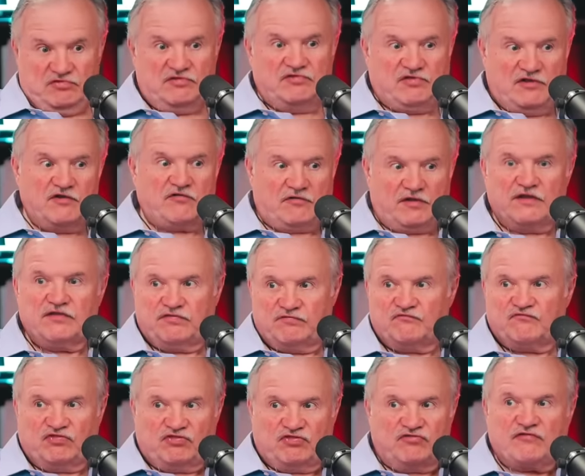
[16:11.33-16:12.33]
Literally
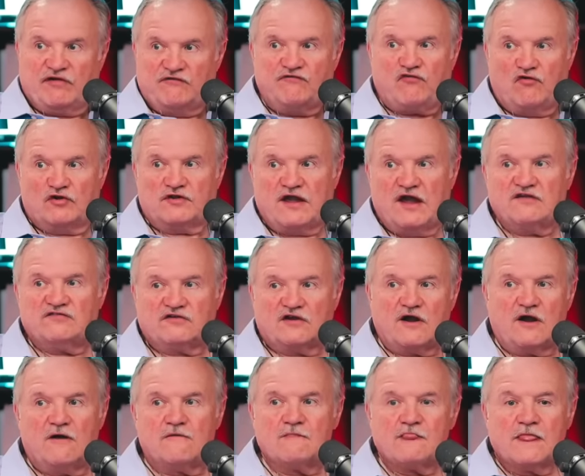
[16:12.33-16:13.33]
3 or 4 days
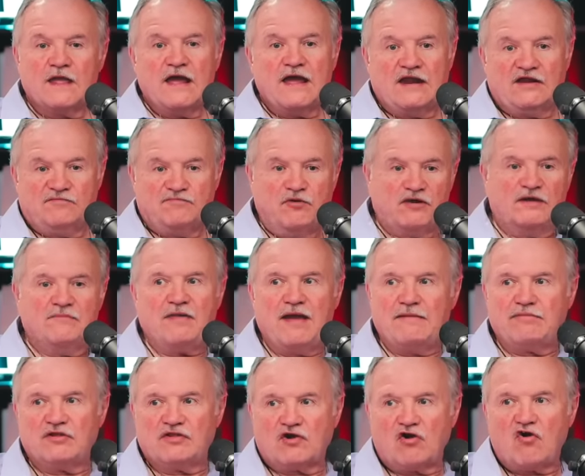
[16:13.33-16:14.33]
ago. Yeah. And he's putting the
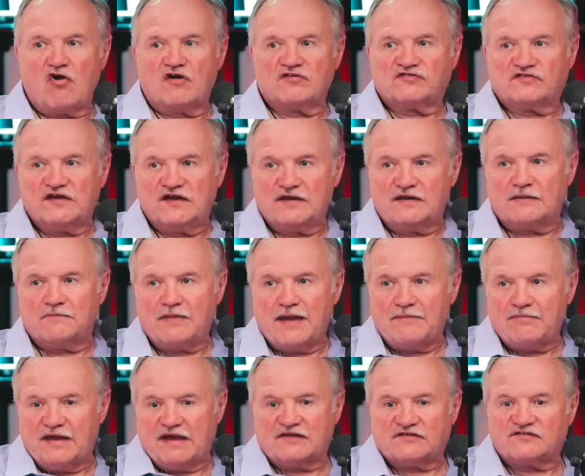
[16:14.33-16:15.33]
baby in the car seat, and the
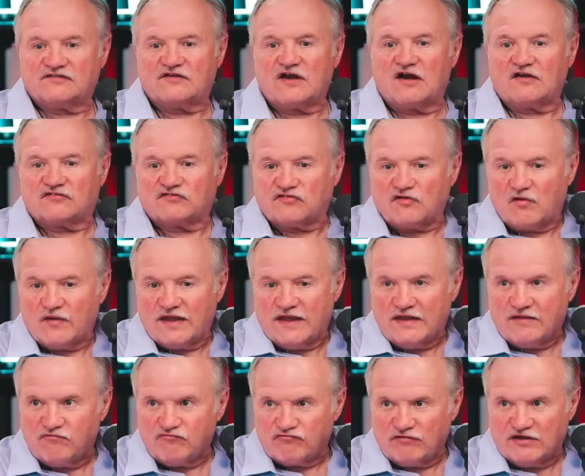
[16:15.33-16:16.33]
baby gets stuck, so
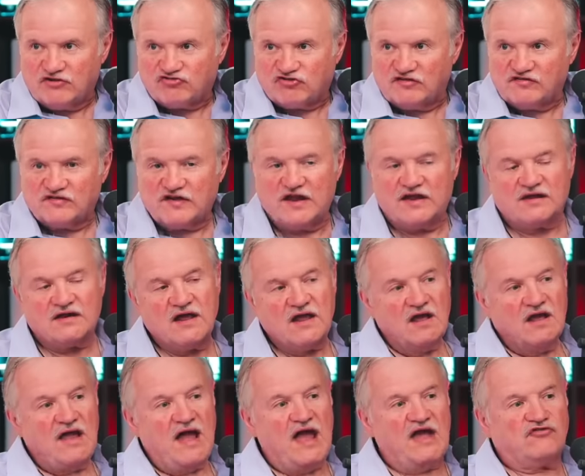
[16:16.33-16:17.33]
he reaches in.
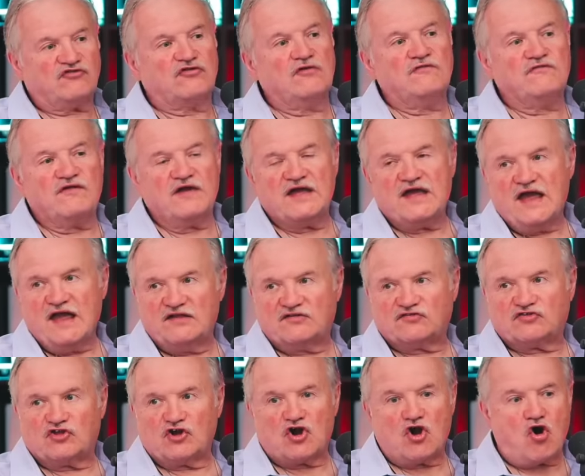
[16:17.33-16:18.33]
SUV
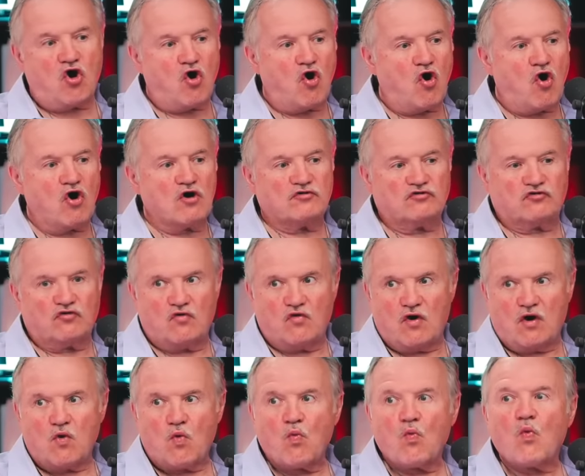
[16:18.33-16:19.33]
hits the car
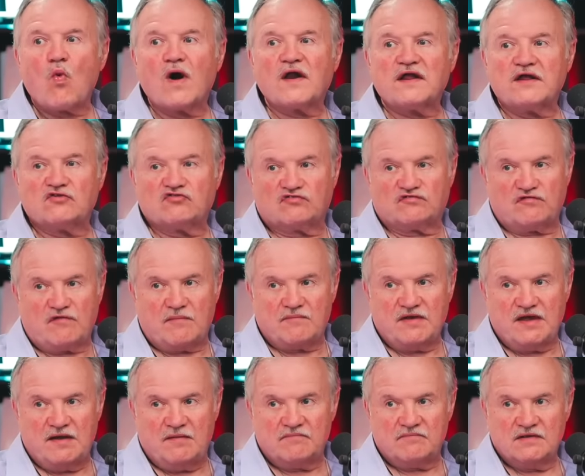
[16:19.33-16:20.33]
door 1 inch from
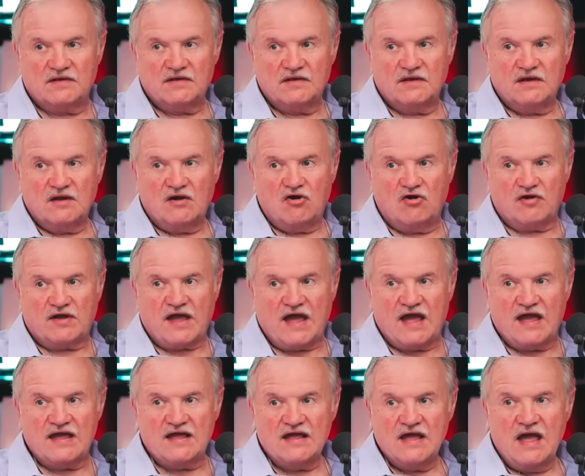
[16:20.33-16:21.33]
him. Wow.
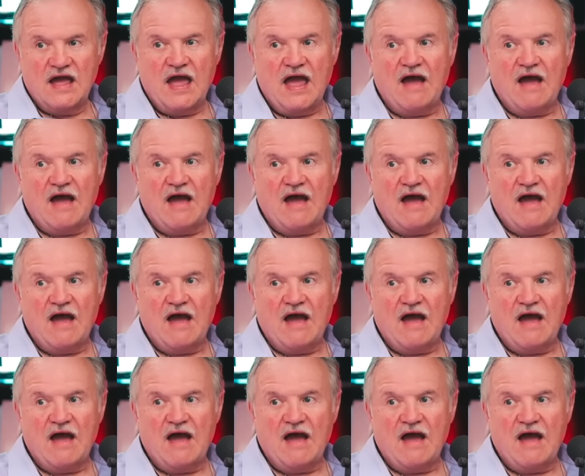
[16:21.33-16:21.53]
Okay?